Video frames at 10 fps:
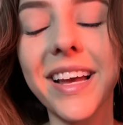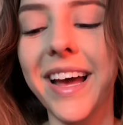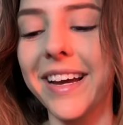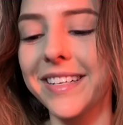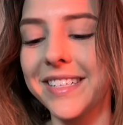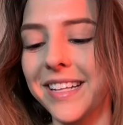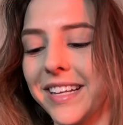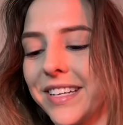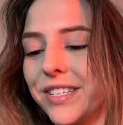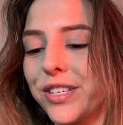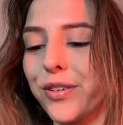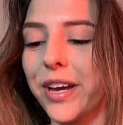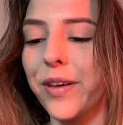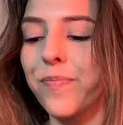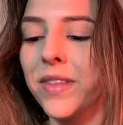Excellent.
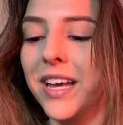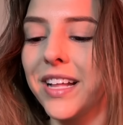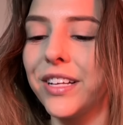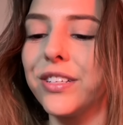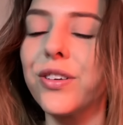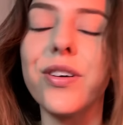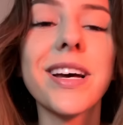Okay, let's go